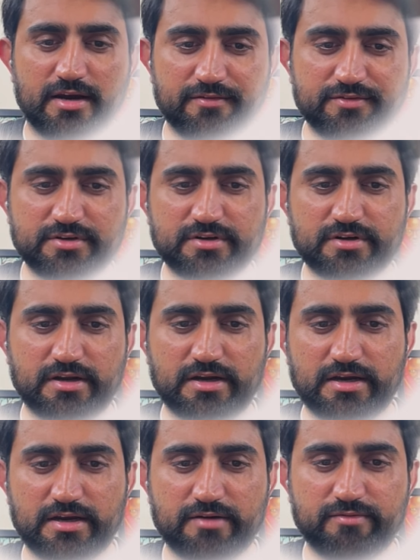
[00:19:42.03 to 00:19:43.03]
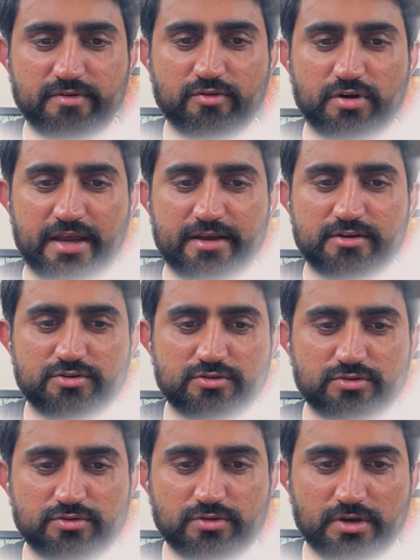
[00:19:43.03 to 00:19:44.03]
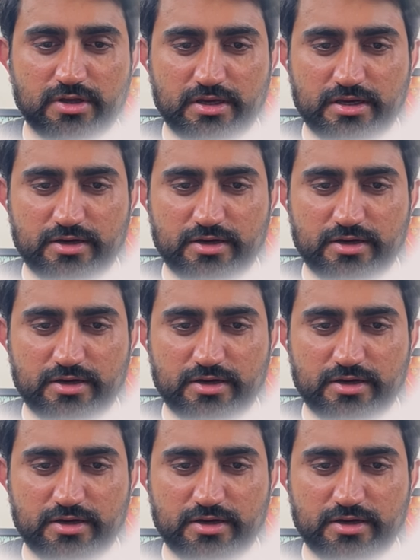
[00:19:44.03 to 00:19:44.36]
after we would like to